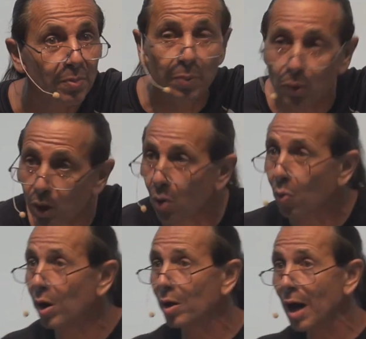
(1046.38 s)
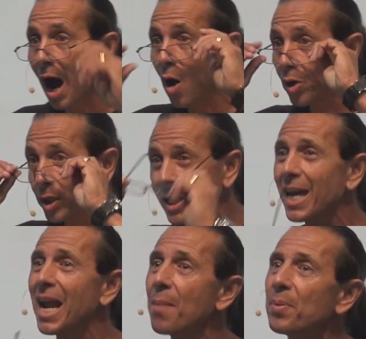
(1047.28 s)
People are going to wonder, how could
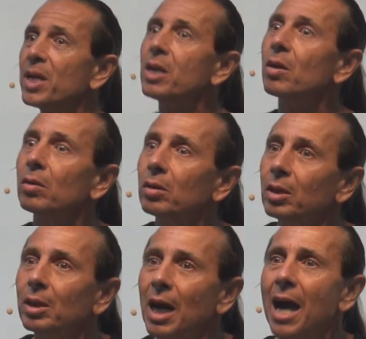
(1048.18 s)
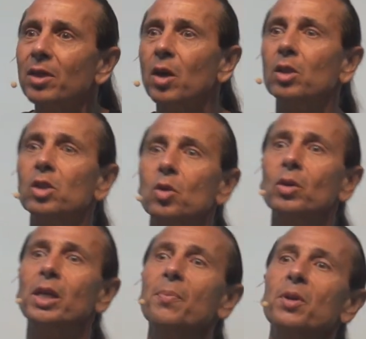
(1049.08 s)
that happen here? I thought this
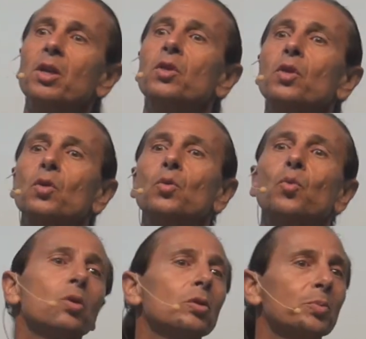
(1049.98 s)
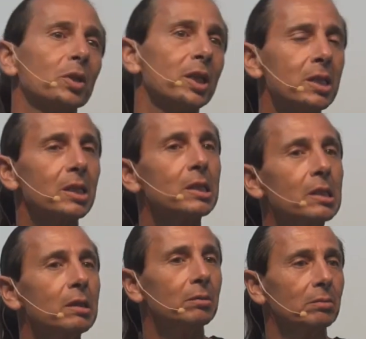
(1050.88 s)
only happened in third world places.